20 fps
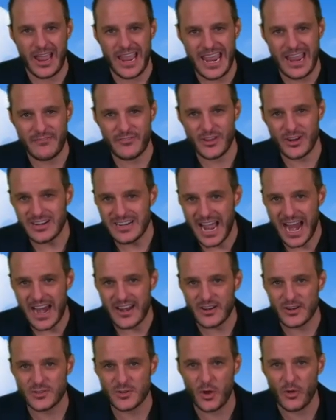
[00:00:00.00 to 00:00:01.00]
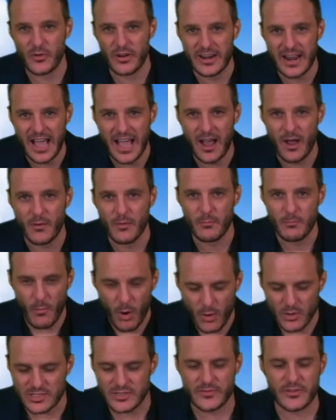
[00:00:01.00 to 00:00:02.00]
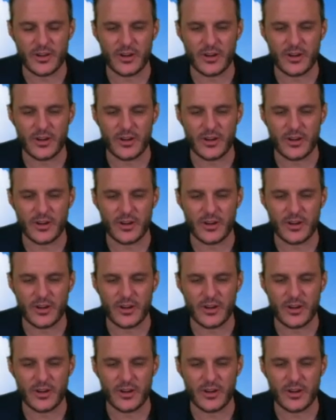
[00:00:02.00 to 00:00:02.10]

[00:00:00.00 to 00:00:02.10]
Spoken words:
If you're 9 years old right now, most of